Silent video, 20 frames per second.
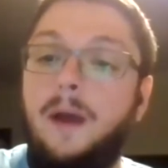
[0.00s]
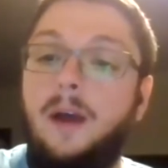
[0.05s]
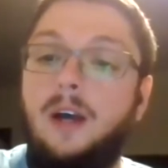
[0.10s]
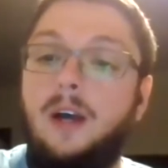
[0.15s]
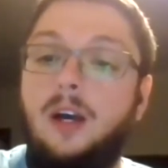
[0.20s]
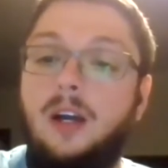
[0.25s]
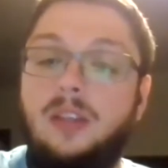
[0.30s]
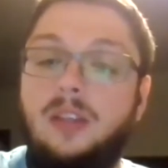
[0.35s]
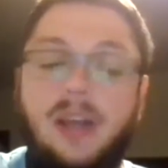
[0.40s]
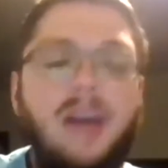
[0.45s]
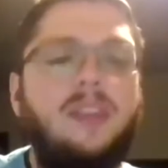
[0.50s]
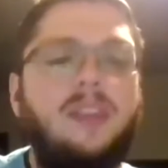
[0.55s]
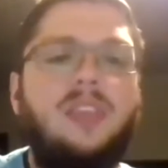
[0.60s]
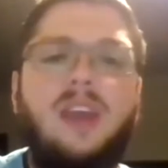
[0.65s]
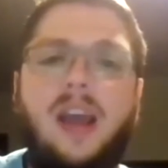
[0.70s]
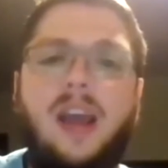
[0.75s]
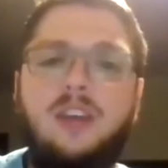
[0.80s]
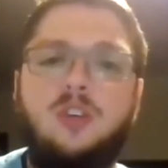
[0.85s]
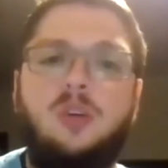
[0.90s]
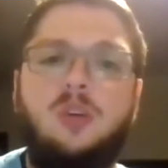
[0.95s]
A lot of the
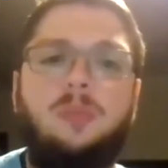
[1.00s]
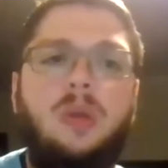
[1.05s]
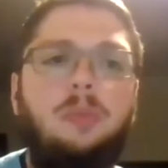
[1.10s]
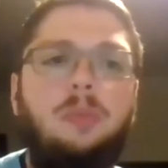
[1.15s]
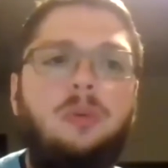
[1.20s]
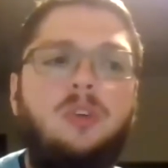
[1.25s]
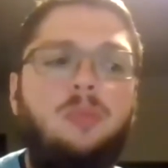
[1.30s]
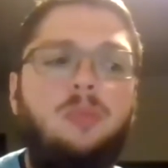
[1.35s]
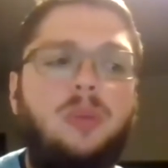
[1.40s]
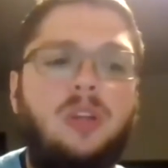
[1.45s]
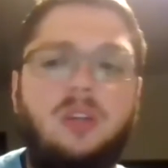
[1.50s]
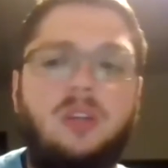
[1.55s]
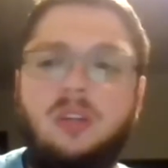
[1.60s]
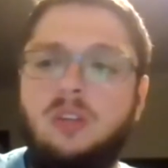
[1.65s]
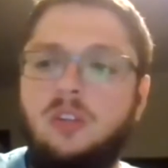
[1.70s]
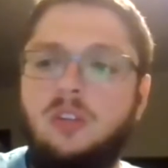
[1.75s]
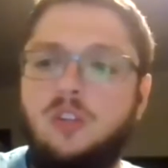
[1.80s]
national people have been